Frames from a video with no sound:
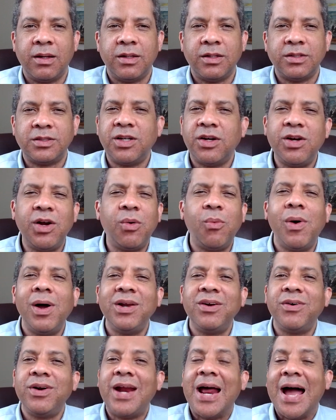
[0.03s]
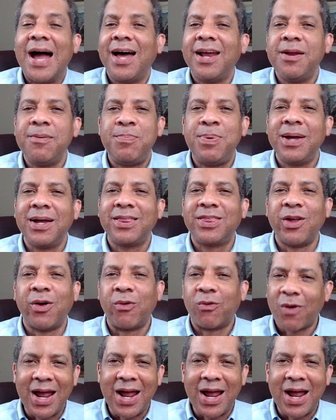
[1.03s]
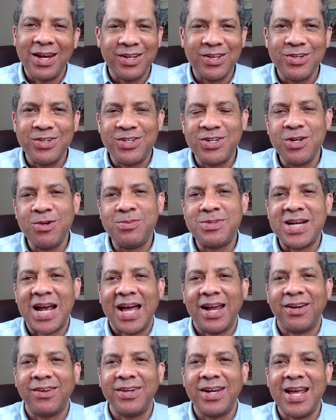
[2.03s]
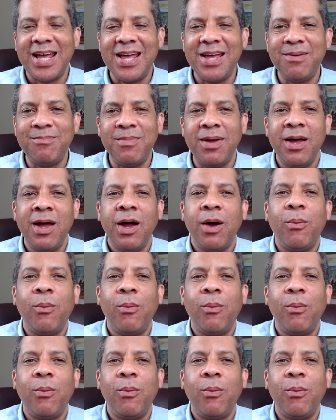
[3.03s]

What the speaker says: So you're wondering how to pick the right YouTube channel name?